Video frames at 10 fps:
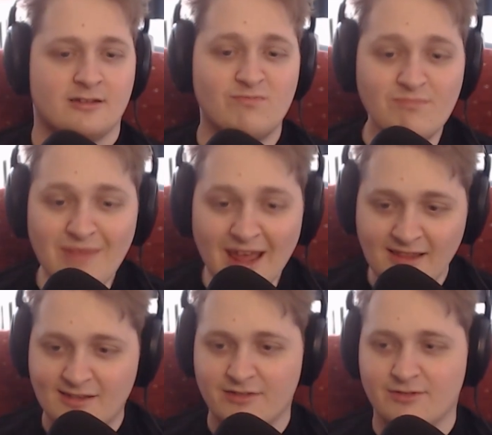
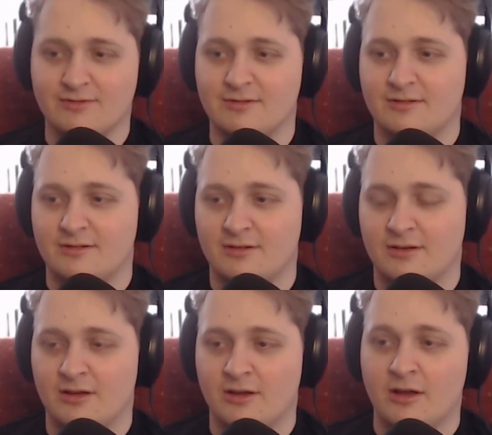Mental.
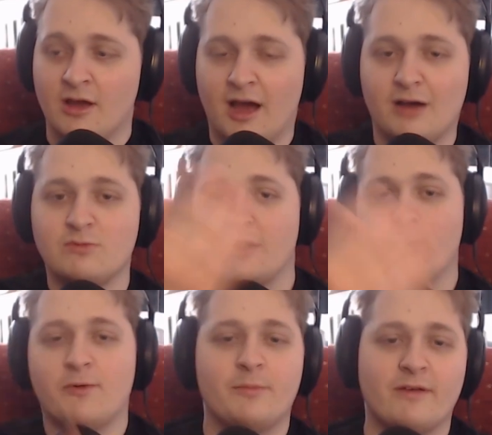There
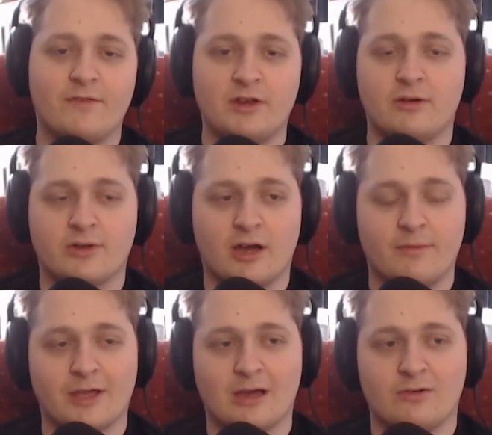will be a video
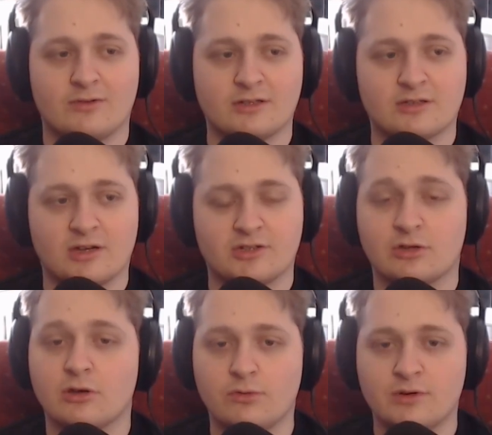coming out
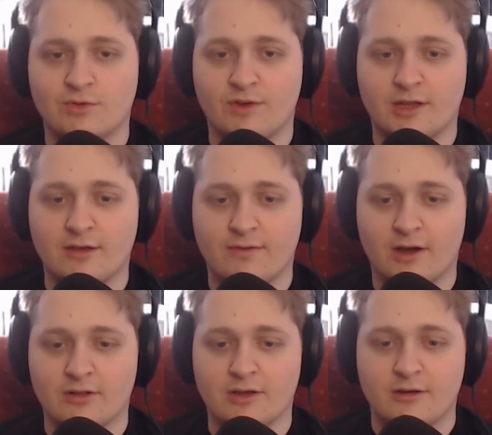discussing who is Vicky
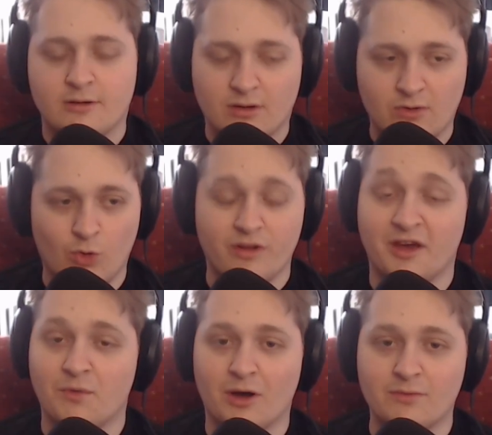Fowler. Or
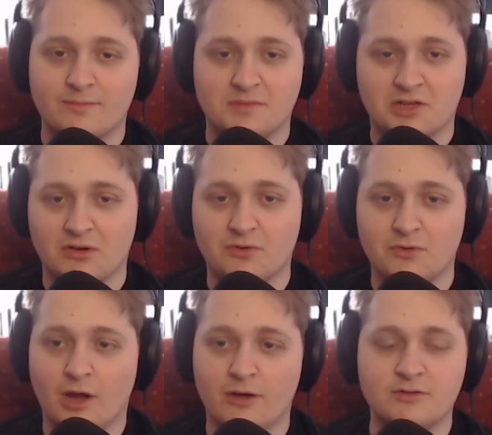there won't, so
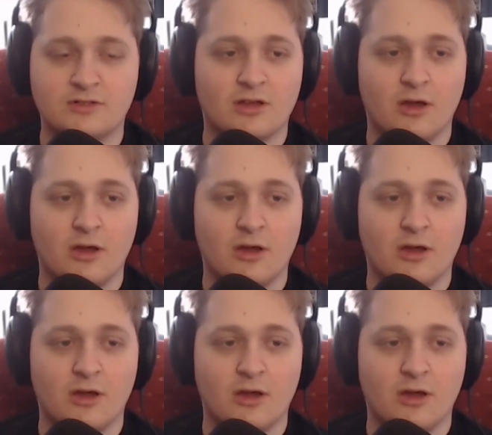who knows.